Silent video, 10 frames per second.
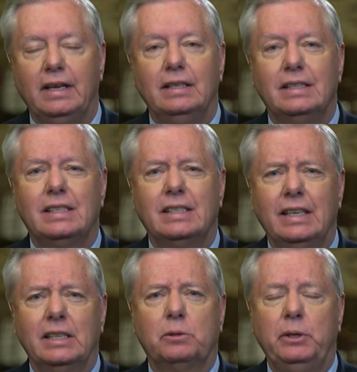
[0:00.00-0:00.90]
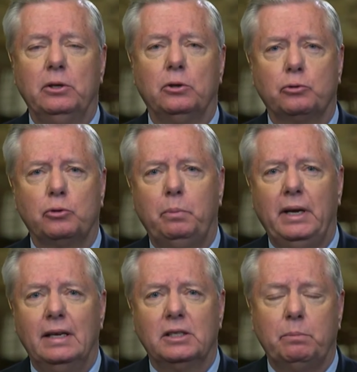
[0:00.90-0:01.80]
and 6 bills were
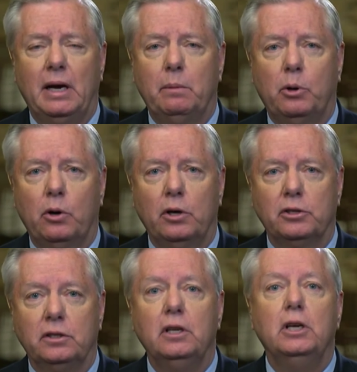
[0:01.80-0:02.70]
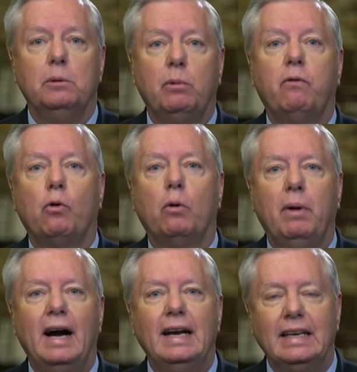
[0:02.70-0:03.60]
passed bipartisan before
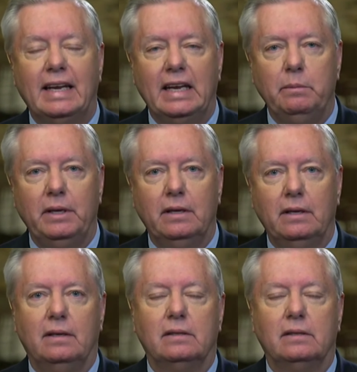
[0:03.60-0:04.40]
Biden came in.